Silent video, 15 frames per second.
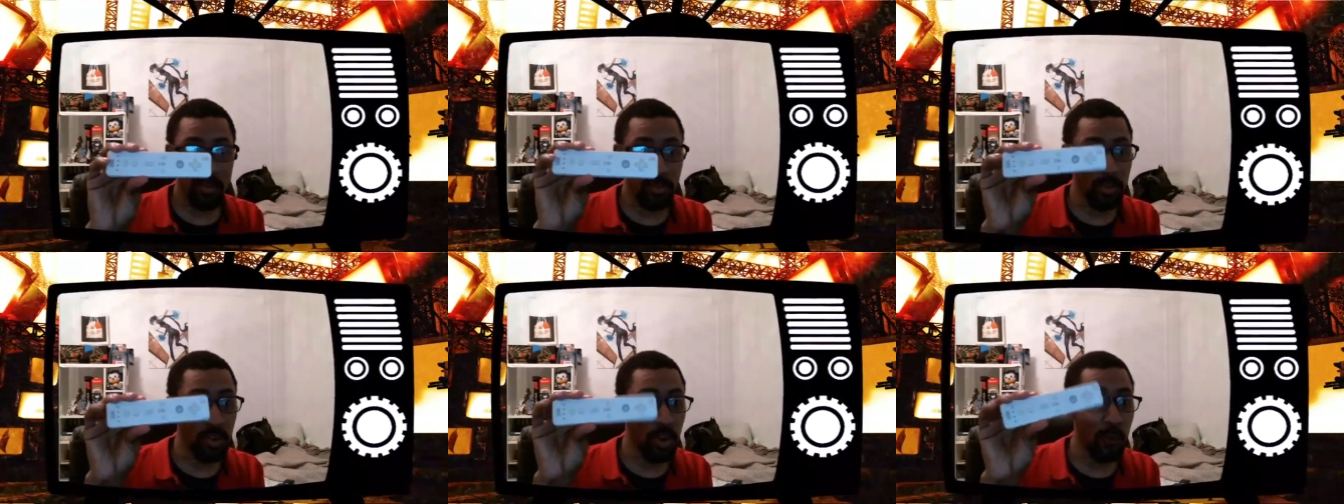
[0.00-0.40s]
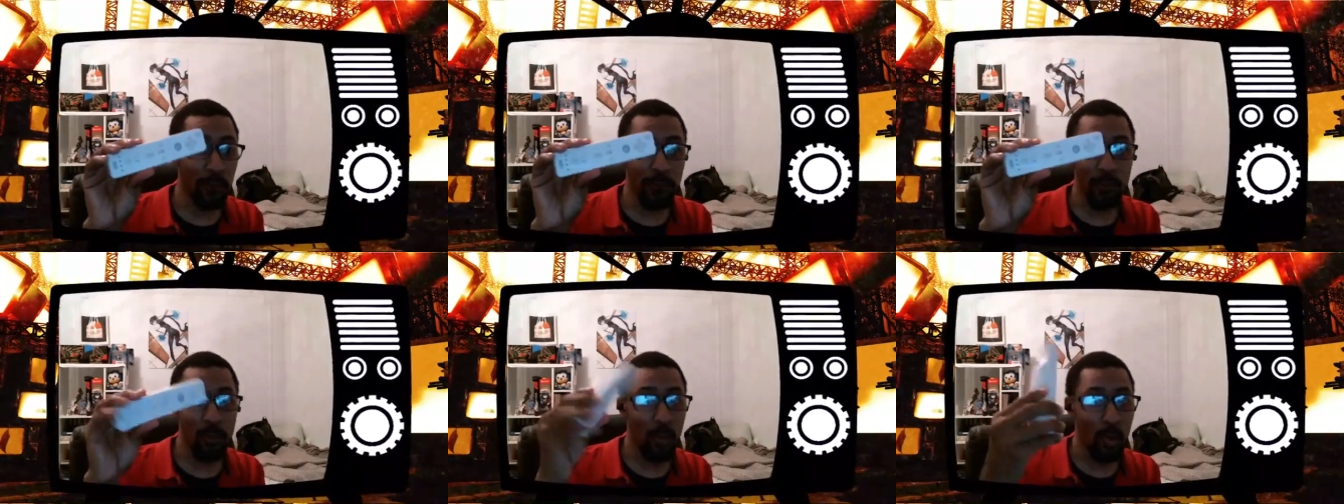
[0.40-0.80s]
you know,
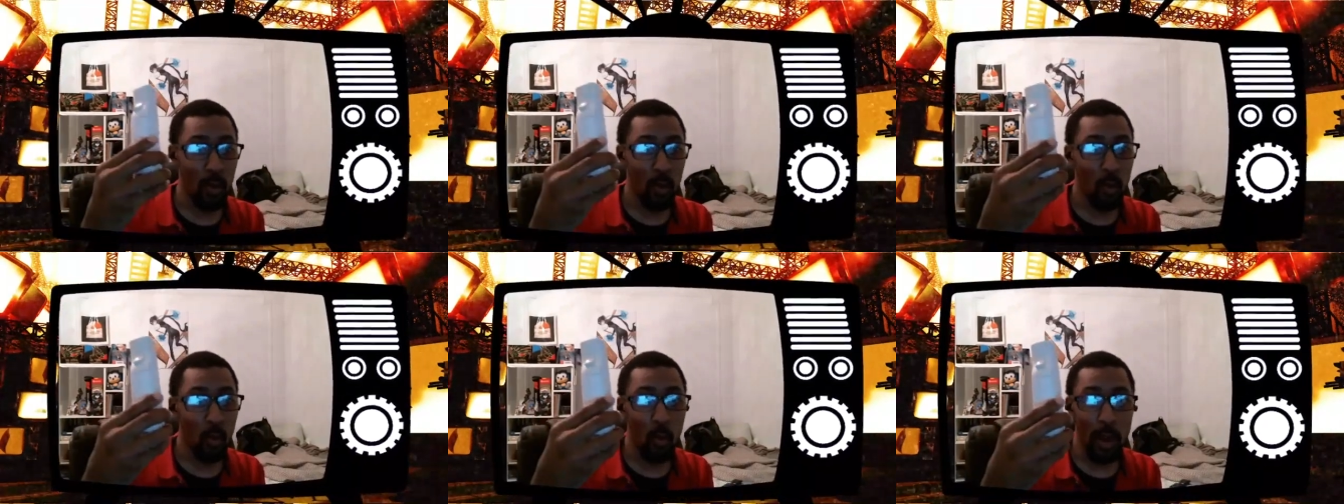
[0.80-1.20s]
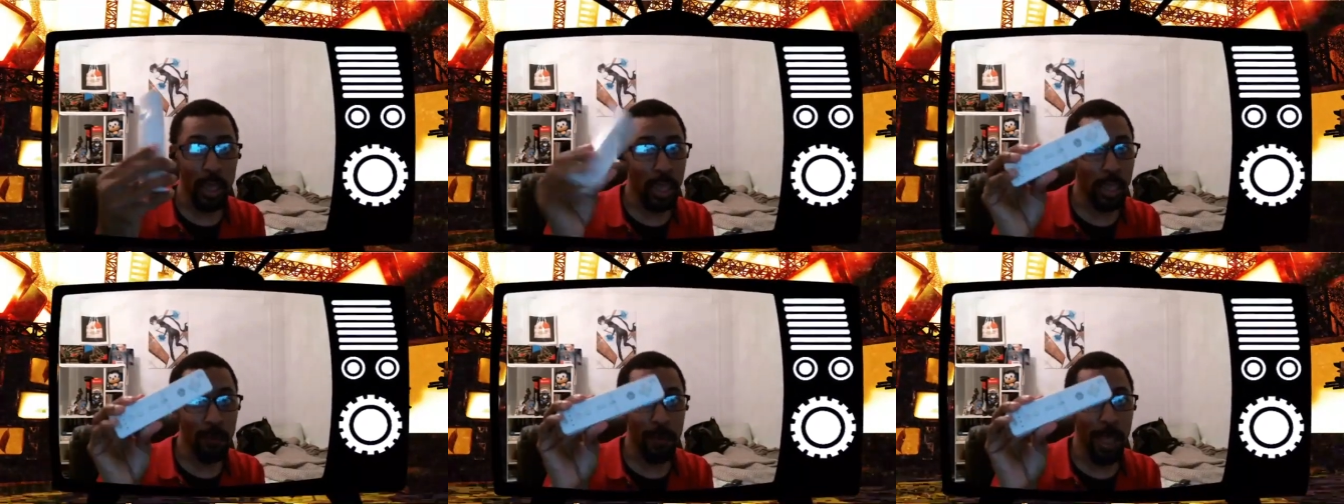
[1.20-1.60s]
from
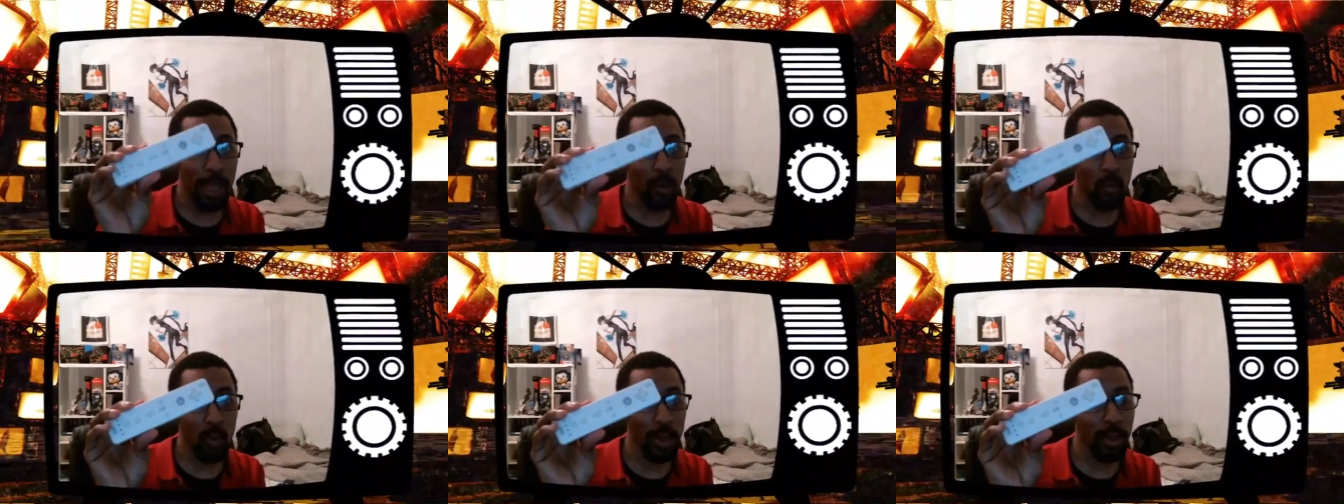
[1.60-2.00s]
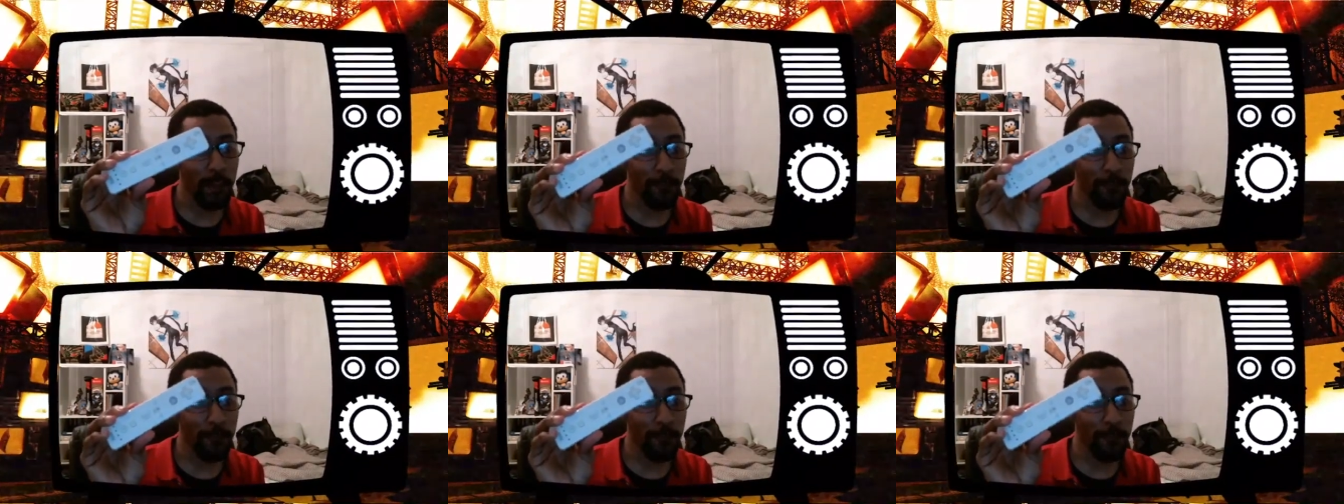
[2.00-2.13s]
way back when.